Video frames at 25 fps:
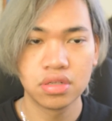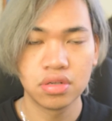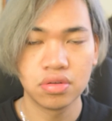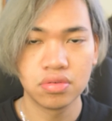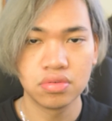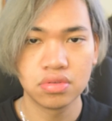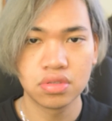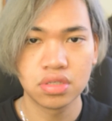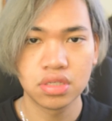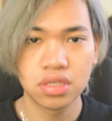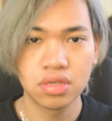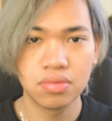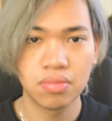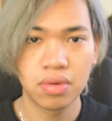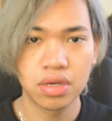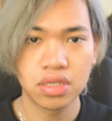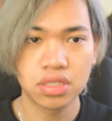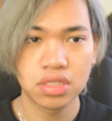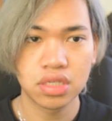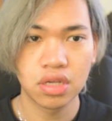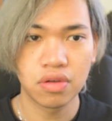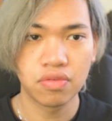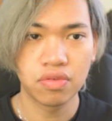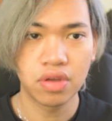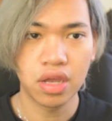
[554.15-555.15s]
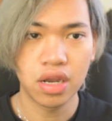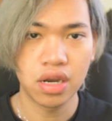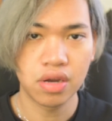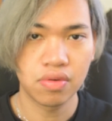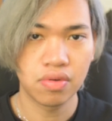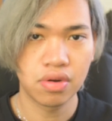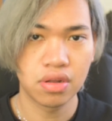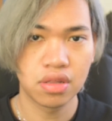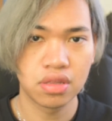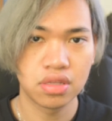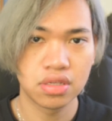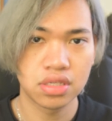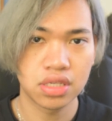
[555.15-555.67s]
Don't see myself getting
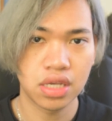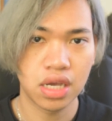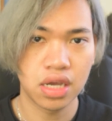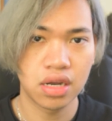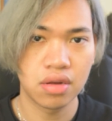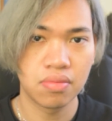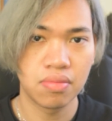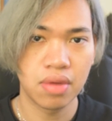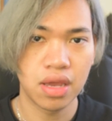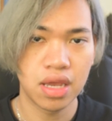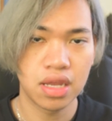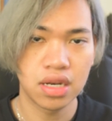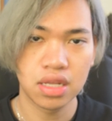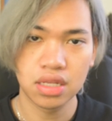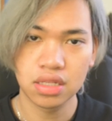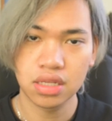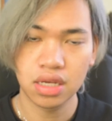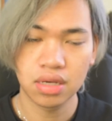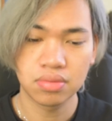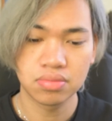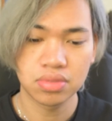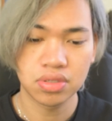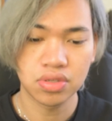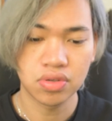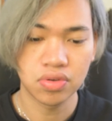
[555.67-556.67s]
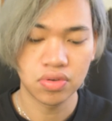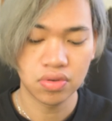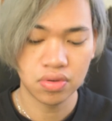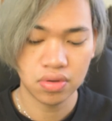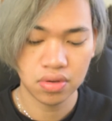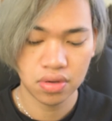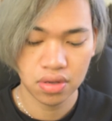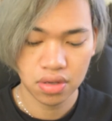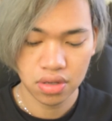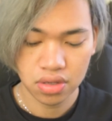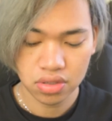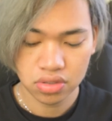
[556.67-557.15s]
rid of this item anytime soon.